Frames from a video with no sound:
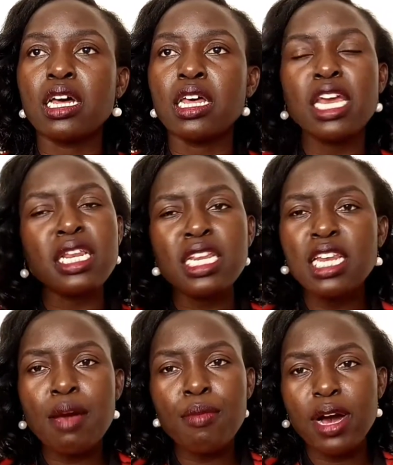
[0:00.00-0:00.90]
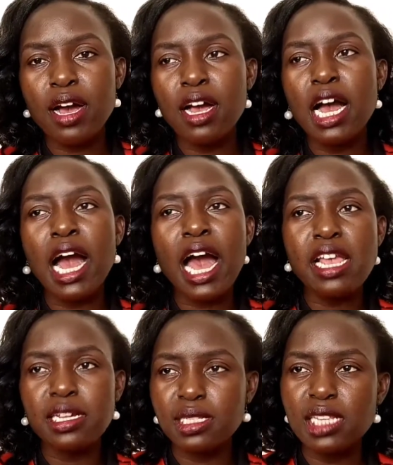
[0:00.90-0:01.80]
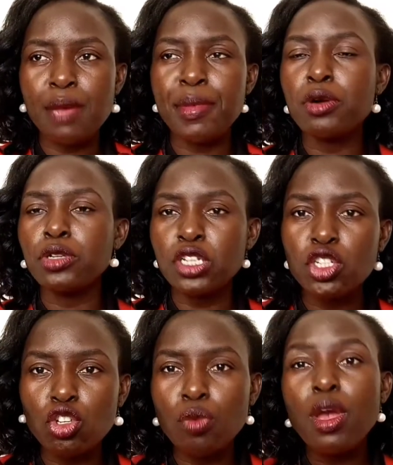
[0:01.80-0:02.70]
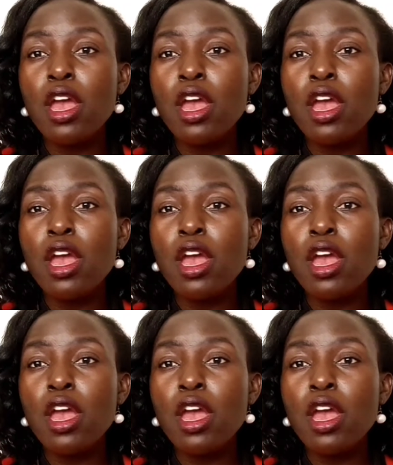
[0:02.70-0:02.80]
any number, a highest number on YouTube.